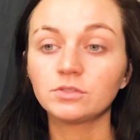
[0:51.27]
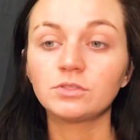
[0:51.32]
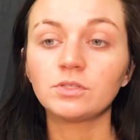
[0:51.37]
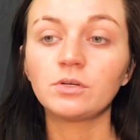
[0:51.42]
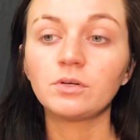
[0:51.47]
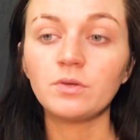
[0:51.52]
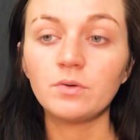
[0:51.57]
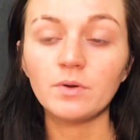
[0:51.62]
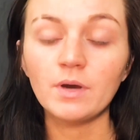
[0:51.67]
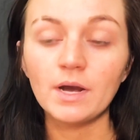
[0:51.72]
you
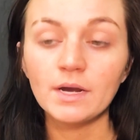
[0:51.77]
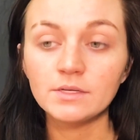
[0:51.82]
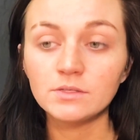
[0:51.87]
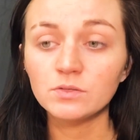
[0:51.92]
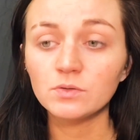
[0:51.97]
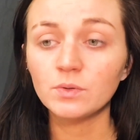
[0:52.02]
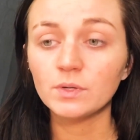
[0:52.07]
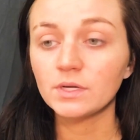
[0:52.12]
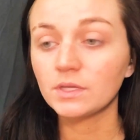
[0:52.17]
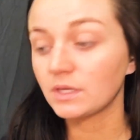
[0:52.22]
guys
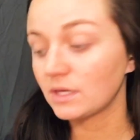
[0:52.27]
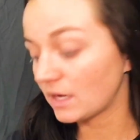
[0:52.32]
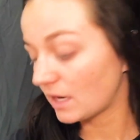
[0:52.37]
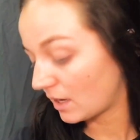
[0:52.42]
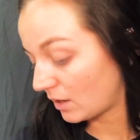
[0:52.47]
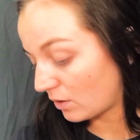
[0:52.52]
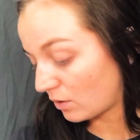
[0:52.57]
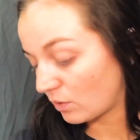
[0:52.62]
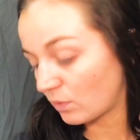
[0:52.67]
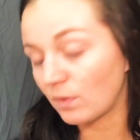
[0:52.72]
quickly
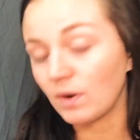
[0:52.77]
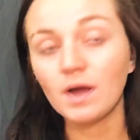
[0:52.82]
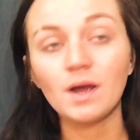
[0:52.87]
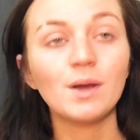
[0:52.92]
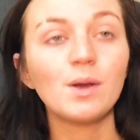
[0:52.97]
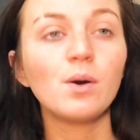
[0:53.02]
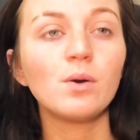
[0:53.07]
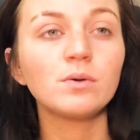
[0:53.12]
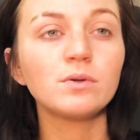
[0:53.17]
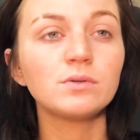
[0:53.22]
how I
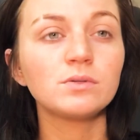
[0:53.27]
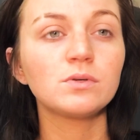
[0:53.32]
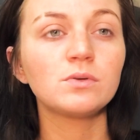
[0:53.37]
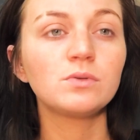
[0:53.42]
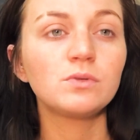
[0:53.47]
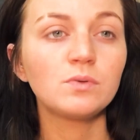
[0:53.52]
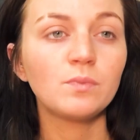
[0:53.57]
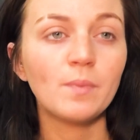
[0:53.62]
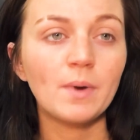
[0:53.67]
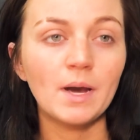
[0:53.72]
also do
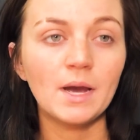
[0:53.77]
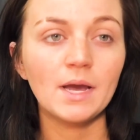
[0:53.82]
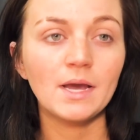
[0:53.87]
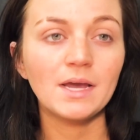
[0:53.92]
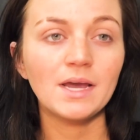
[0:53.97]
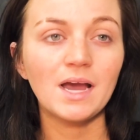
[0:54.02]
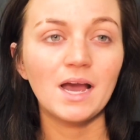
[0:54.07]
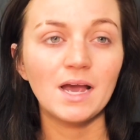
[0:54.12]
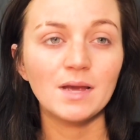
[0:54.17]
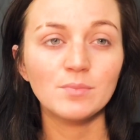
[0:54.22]
my
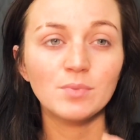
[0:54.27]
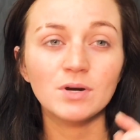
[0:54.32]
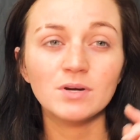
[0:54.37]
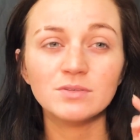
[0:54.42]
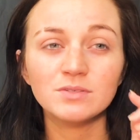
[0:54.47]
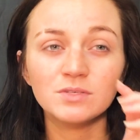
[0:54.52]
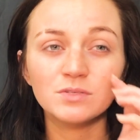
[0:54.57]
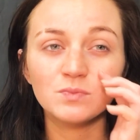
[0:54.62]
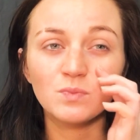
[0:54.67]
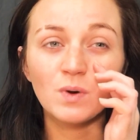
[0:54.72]
eyebrows as
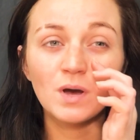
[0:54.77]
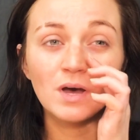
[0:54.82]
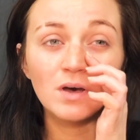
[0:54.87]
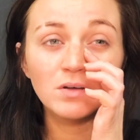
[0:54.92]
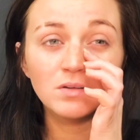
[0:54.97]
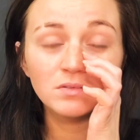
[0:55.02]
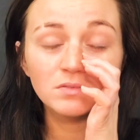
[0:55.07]
well.